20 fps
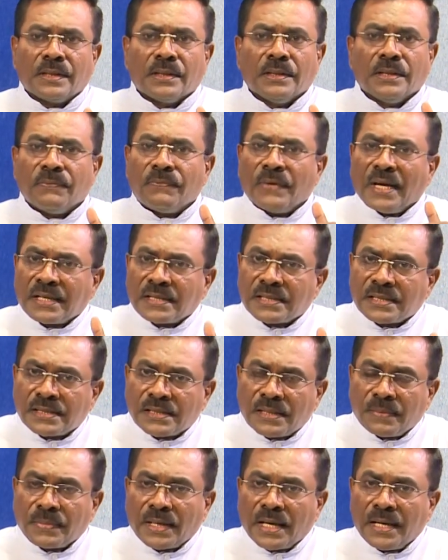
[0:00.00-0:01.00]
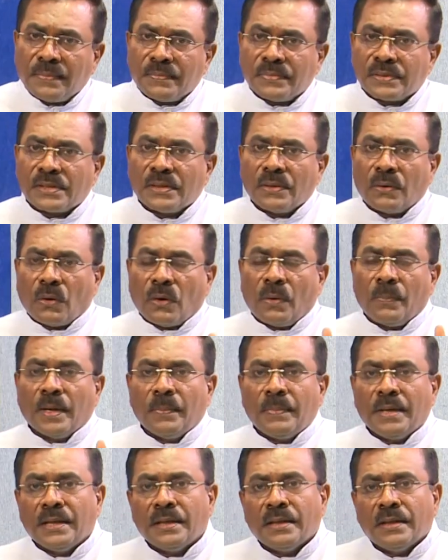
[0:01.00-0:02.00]
defects sometimes, or
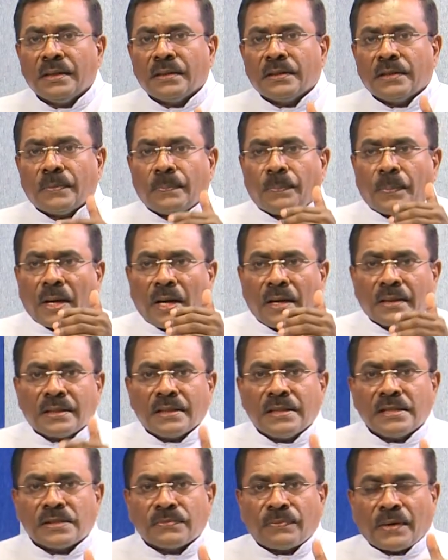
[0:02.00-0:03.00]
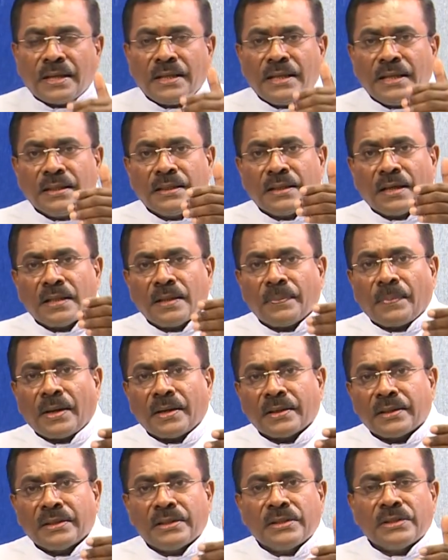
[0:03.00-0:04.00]
maybe the partners finding the other
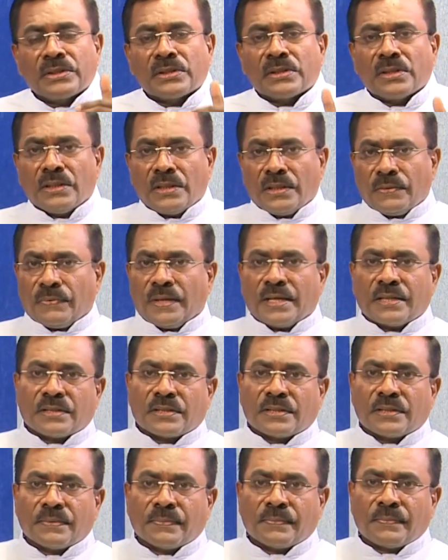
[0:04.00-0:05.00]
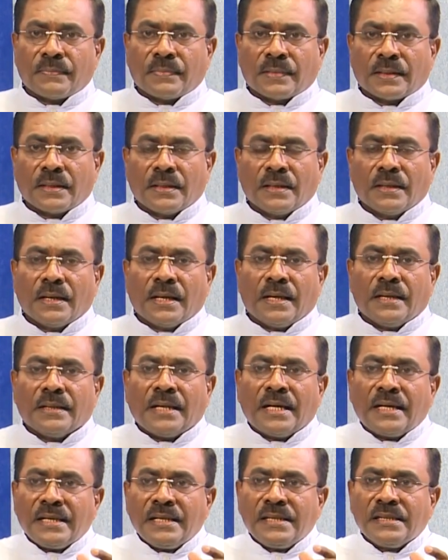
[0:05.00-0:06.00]
partner's defects. And
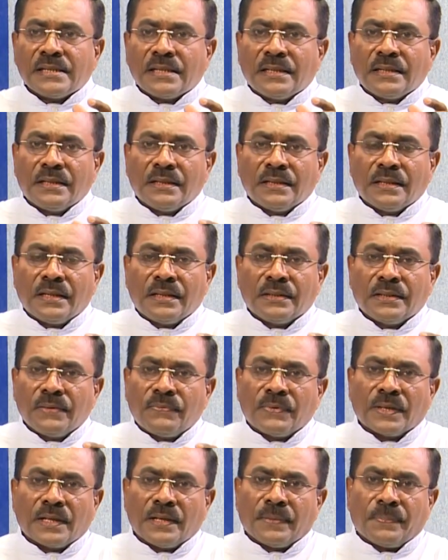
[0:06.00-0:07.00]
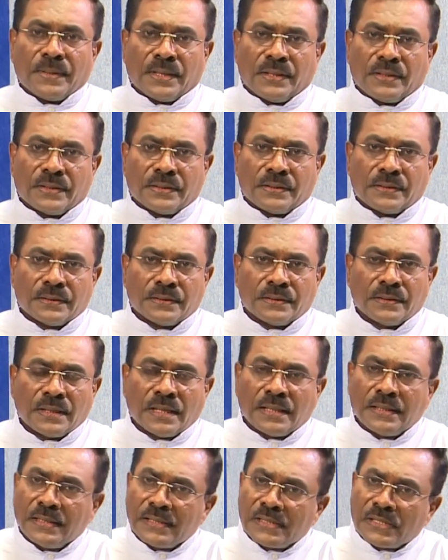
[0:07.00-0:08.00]
that is a difficult period.
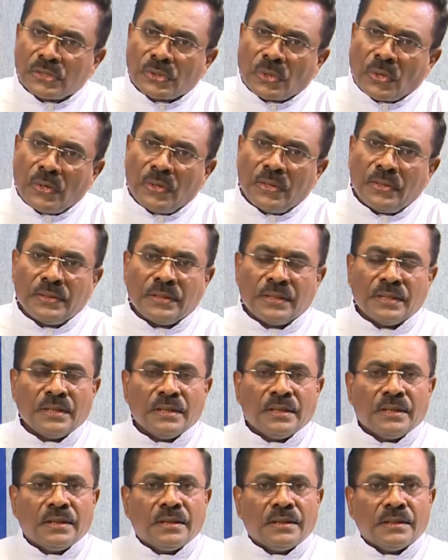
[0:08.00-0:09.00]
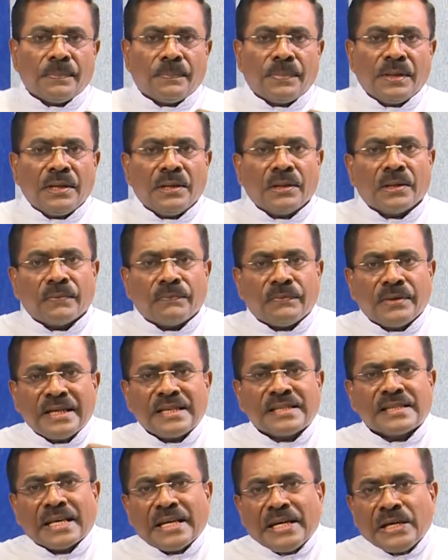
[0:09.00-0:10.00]
And this is called the period of
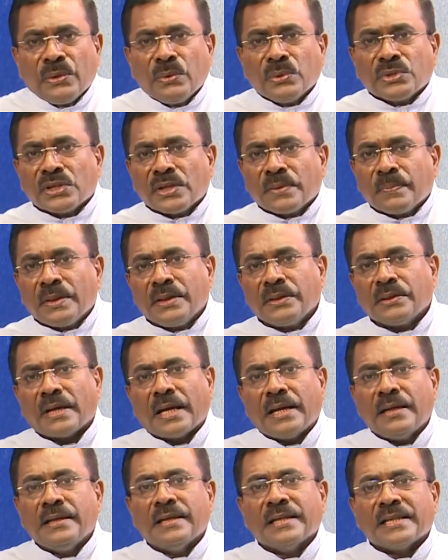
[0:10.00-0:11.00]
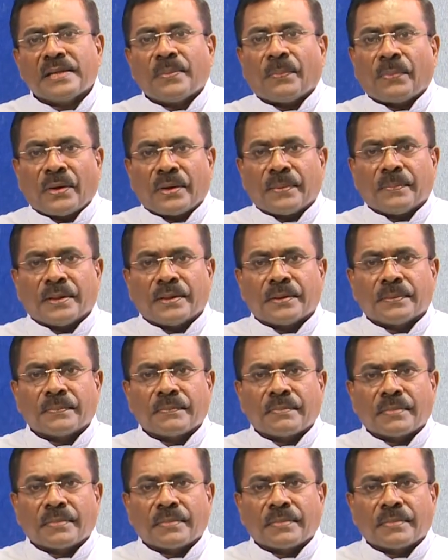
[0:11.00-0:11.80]
disillusionment and disappointment.